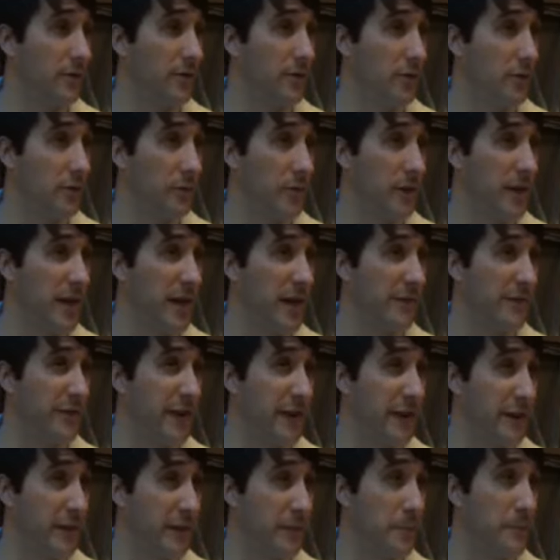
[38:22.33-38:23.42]
Normally I have it
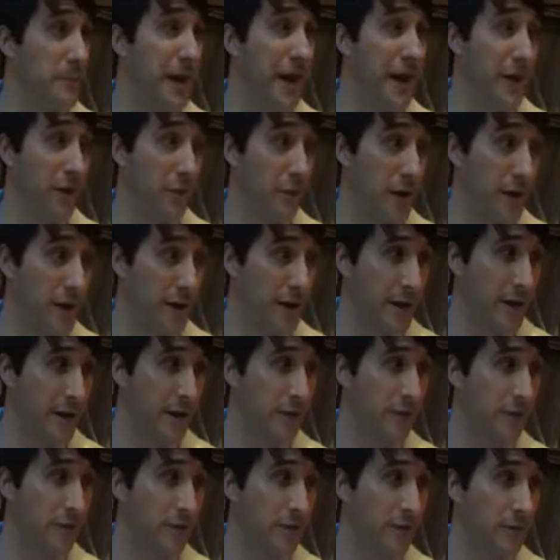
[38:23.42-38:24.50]
out about right
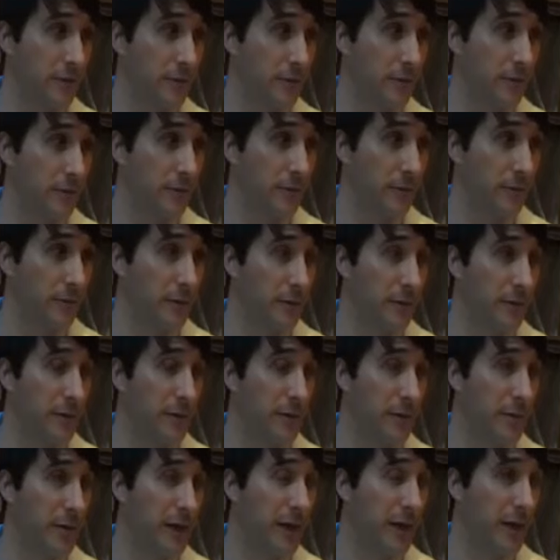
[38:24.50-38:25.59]
now, so a
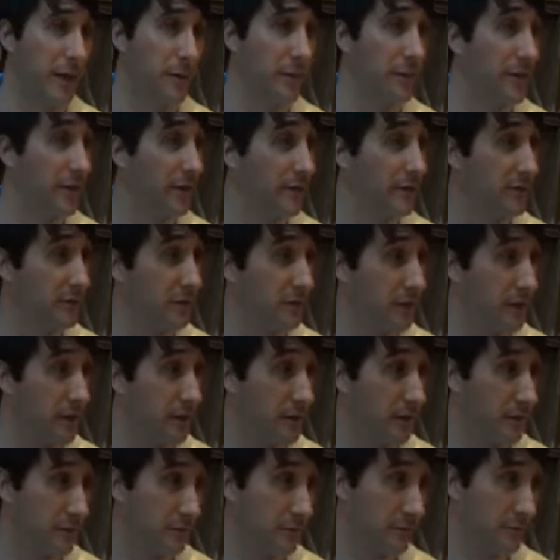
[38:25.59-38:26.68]
little behind, but that's okay.